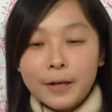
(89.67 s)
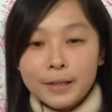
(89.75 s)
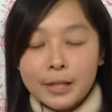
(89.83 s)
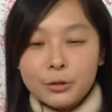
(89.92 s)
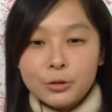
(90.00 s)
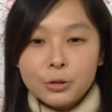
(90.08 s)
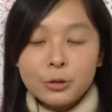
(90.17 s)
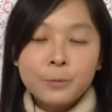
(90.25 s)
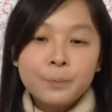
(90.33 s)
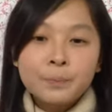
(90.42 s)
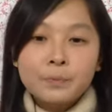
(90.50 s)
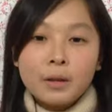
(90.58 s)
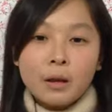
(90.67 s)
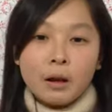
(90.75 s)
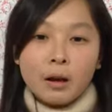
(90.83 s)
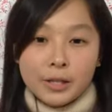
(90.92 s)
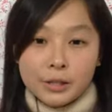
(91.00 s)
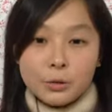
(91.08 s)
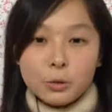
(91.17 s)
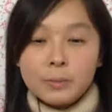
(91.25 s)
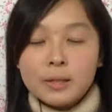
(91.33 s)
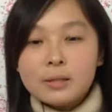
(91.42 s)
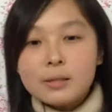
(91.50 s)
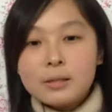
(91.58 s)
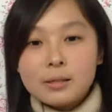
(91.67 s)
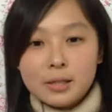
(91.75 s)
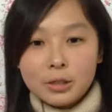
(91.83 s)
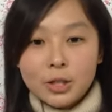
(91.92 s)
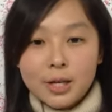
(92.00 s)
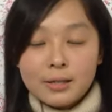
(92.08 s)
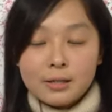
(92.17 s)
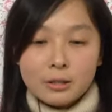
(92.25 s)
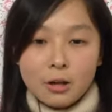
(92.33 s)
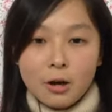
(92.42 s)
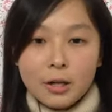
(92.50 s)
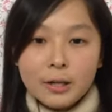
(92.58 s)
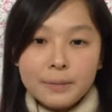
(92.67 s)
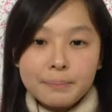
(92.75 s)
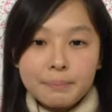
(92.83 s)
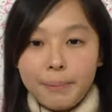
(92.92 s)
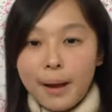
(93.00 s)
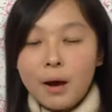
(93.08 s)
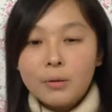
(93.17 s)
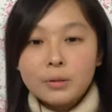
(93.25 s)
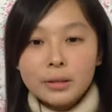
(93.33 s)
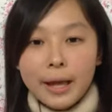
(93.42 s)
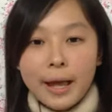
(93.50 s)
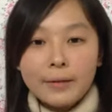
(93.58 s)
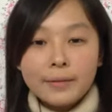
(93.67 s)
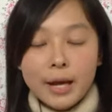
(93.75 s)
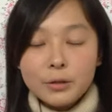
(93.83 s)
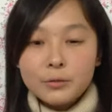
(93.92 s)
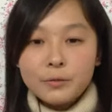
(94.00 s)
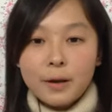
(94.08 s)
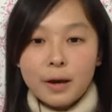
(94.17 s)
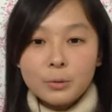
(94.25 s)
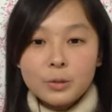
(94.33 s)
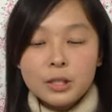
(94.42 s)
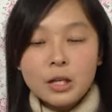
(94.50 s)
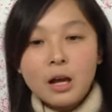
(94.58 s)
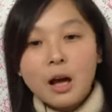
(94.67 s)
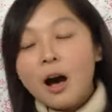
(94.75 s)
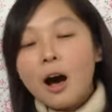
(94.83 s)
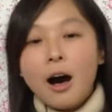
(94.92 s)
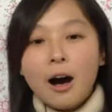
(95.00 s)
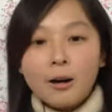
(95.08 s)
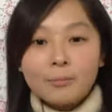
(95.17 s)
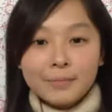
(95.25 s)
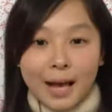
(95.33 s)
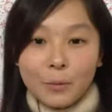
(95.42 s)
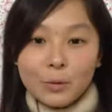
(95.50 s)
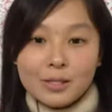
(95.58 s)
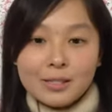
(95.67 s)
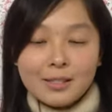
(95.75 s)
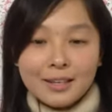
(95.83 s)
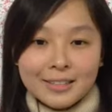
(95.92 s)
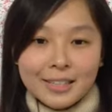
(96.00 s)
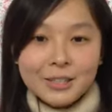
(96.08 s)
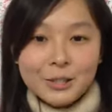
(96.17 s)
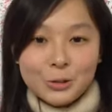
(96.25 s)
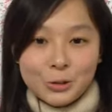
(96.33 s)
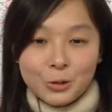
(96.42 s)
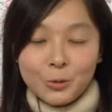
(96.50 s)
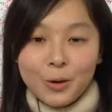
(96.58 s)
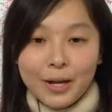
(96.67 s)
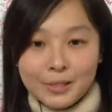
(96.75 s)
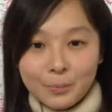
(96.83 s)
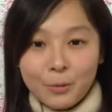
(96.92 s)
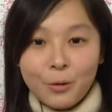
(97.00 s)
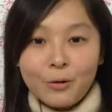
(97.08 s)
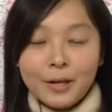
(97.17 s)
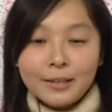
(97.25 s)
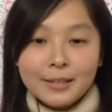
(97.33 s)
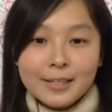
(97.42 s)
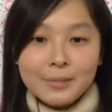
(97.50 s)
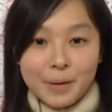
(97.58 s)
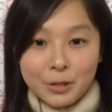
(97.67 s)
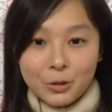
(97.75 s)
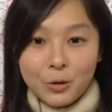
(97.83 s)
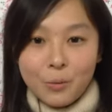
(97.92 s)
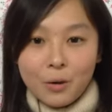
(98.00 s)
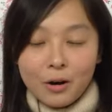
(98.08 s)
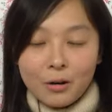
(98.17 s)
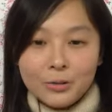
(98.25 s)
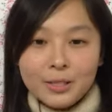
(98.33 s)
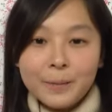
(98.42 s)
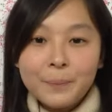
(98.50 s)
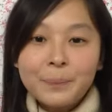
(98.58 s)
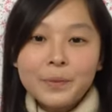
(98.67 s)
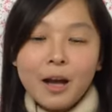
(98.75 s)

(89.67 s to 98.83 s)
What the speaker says: financial instruments such as stock, bond, and hedge fund. I was addicted to exploring this magical world